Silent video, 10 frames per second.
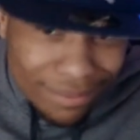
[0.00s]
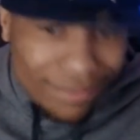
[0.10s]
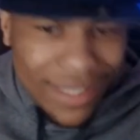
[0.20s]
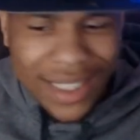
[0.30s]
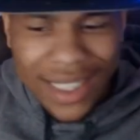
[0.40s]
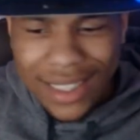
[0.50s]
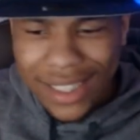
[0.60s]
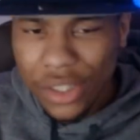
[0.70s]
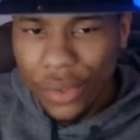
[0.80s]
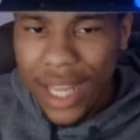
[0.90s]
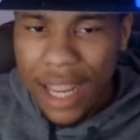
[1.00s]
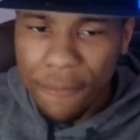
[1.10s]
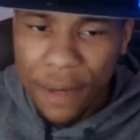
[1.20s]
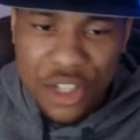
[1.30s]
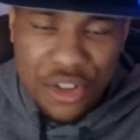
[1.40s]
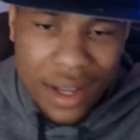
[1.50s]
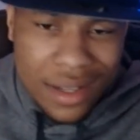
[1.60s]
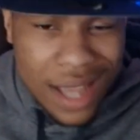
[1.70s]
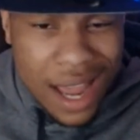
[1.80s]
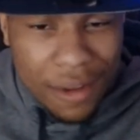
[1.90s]
I think this three-game winning streak is
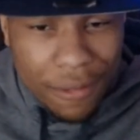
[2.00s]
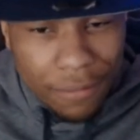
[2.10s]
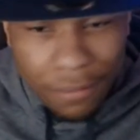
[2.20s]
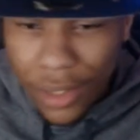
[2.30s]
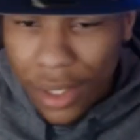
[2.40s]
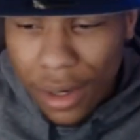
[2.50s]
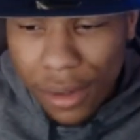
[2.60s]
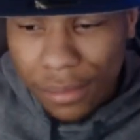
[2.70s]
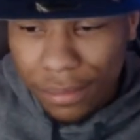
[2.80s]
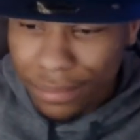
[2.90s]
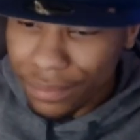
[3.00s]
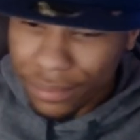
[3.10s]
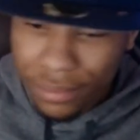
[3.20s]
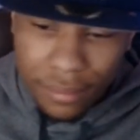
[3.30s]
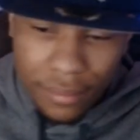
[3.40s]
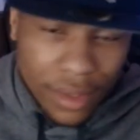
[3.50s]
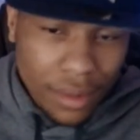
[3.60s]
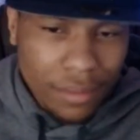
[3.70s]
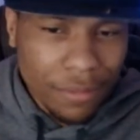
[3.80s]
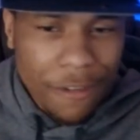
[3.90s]
kind of, you know,
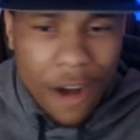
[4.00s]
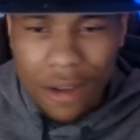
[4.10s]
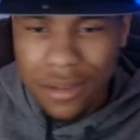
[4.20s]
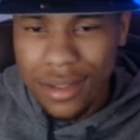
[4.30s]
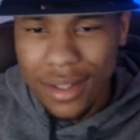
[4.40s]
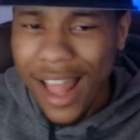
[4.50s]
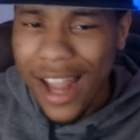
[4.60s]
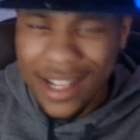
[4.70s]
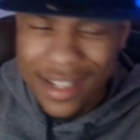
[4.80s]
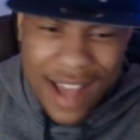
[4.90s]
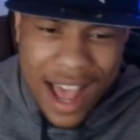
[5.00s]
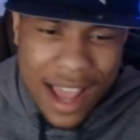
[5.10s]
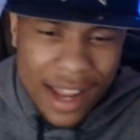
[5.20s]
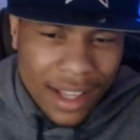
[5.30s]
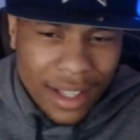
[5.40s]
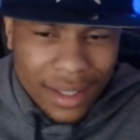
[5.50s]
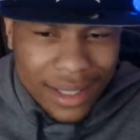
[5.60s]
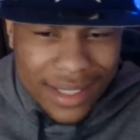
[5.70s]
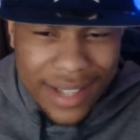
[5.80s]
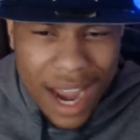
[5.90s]
false. Like, it's not,
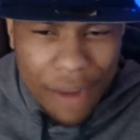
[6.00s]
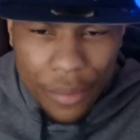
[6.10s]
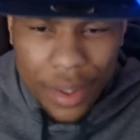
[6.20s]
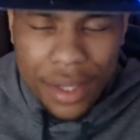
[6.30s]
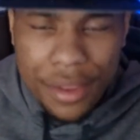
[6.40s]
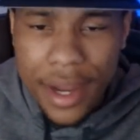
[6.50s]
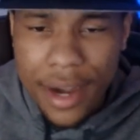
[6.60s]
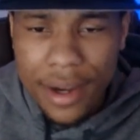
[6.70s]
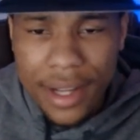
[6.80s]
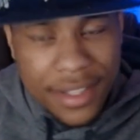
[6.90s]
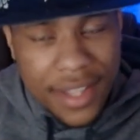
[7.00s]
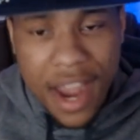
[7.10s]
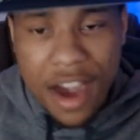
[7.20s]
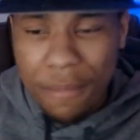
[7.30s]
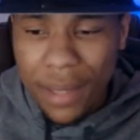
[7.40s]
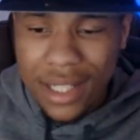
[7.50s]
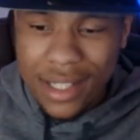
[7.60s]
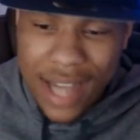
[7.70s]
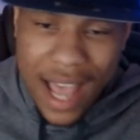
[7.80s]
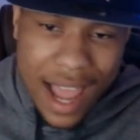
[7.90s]
it's not really there. It's there, but it's
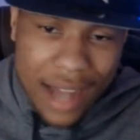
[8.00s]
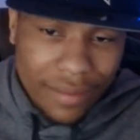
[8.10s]
not.